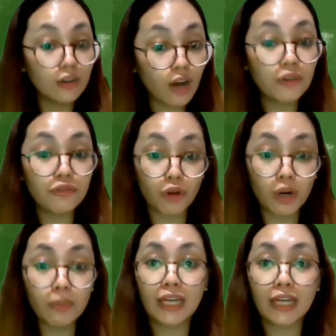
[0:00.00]

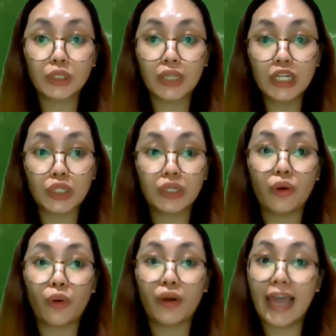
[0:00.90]
Non-formal education,
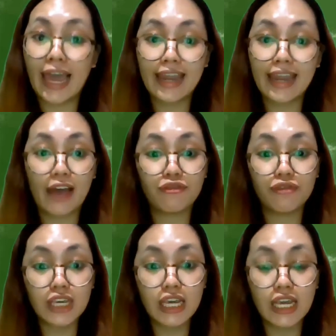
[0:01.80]
or
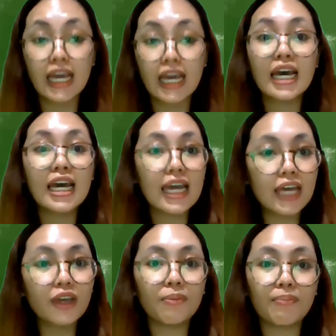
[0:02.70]
NFE,
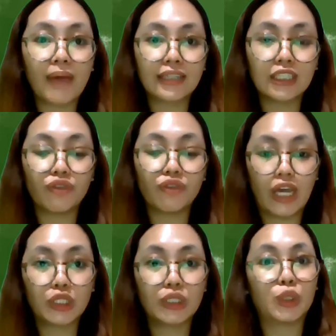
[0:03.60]
encompasses
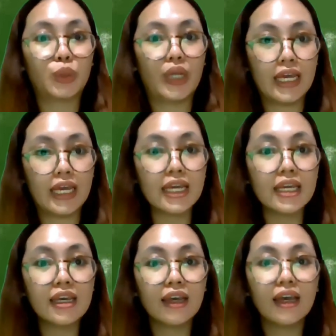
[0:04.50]
vocational training,
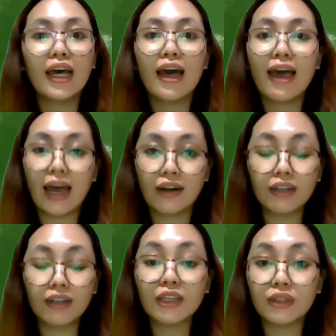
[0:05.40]

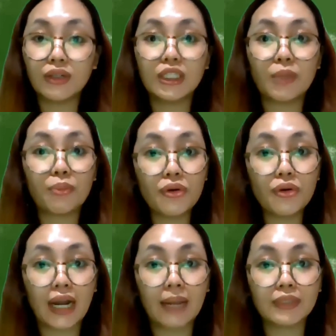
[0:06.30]
adult literacy
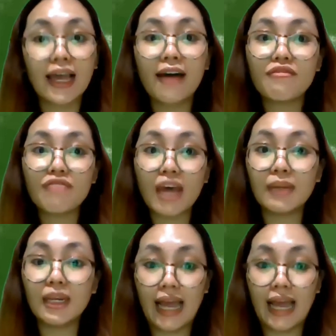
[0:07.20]
programs,
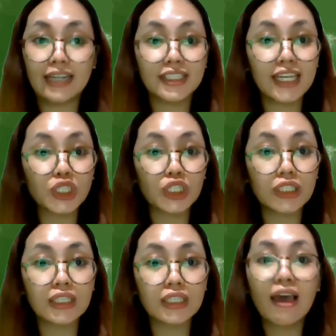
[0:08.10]
family planning
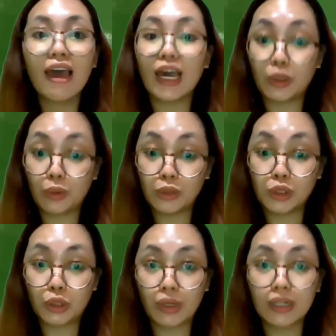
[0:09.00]
sessions, and
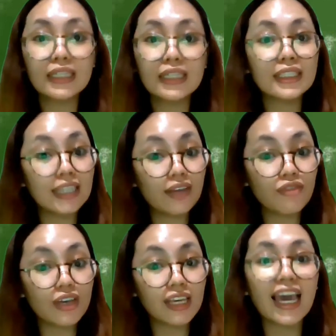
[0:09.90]
cultural,
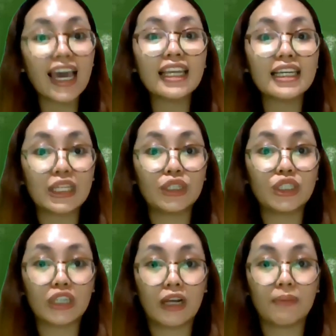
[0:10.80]
civic, and
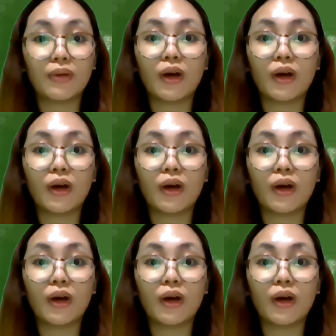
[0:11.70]
leadership